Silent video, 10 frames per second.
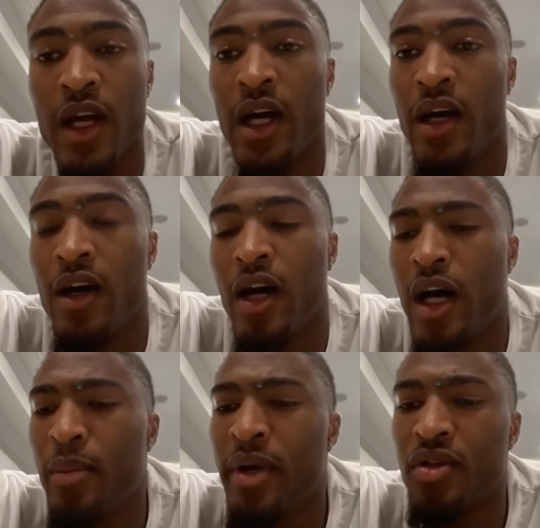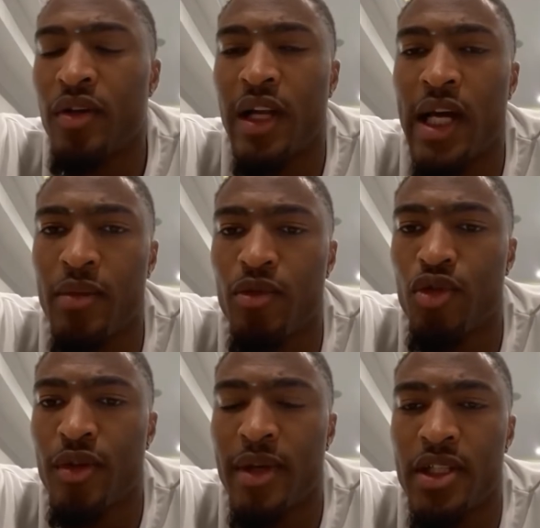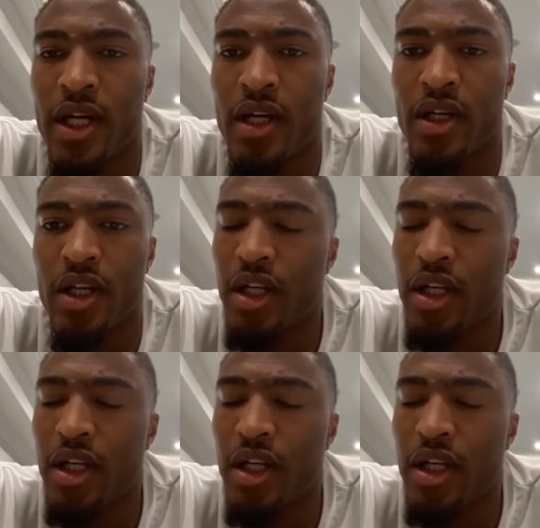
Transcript: I've been through a lot during my childhood,